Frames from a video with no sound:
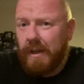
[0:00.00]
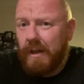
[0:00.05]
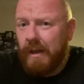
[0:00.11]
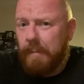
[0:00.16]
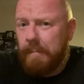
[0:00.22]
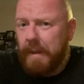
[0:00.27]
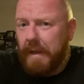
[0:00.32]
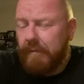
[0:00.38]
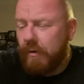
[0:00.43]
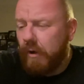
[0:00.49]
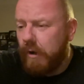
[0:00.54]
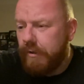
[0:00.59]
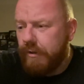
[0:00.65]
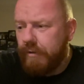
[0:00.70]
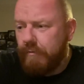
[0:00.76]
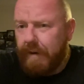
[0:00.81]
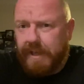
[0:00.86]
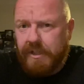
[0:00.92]
They've got a
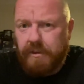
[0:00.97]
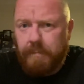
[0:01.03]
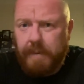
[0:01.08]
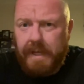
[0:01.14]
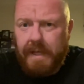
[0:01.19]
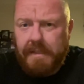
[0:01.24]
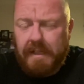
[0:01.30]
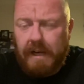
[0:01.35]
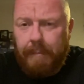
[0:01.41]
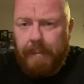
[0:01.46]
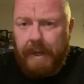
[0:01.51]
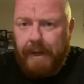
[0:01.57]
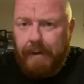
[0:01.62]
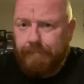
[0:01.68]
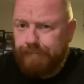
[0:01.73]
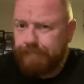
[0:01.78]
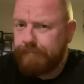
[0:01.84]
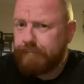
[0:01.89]
new range of beers coming out